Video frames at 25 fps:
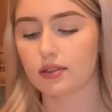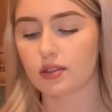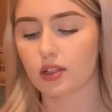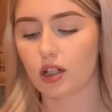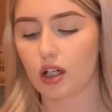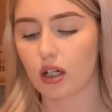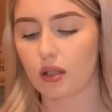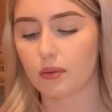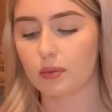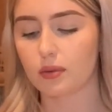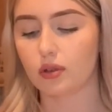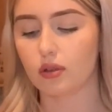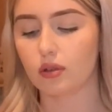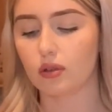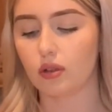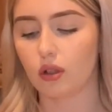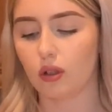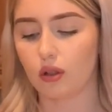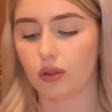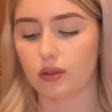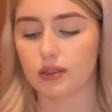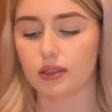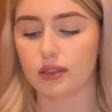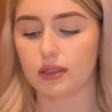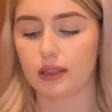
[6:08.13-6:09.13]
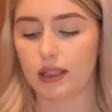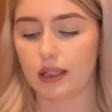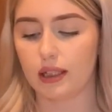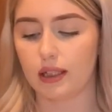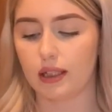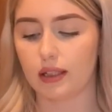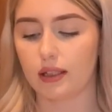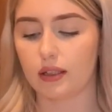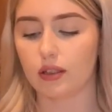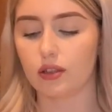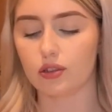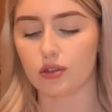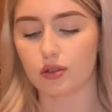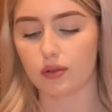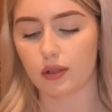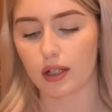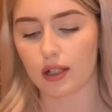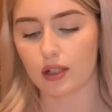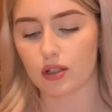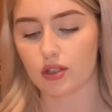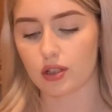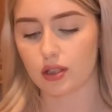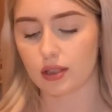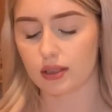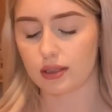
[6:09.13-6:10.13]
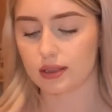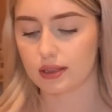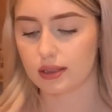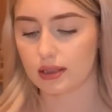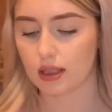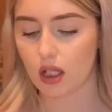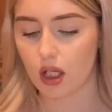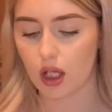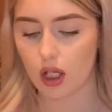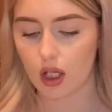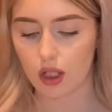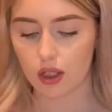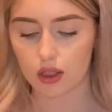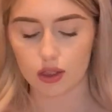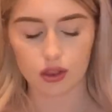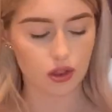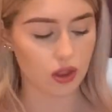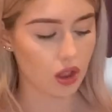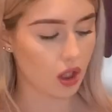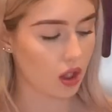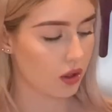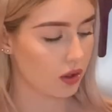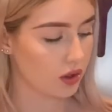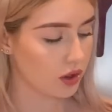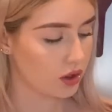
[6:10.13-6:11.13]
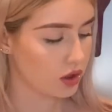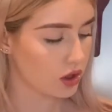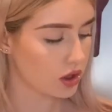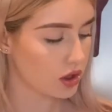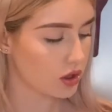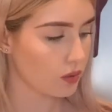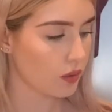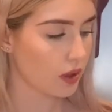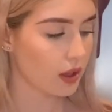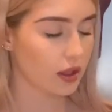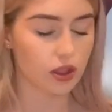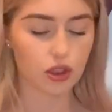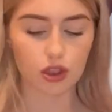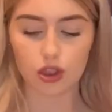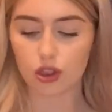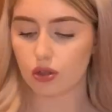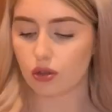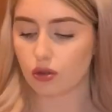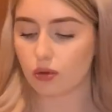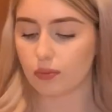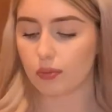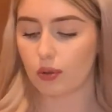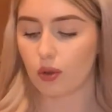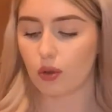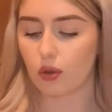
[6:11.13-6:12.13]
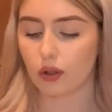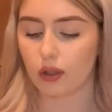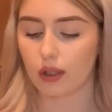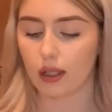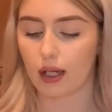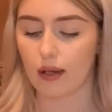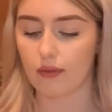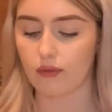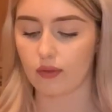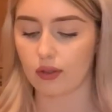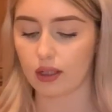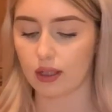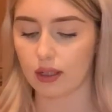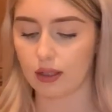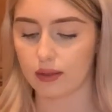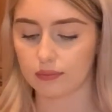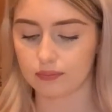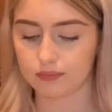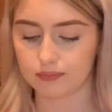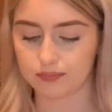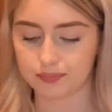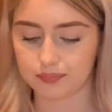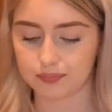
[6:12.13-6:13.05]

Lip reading: caramel alternating directions. So you just want to pour everything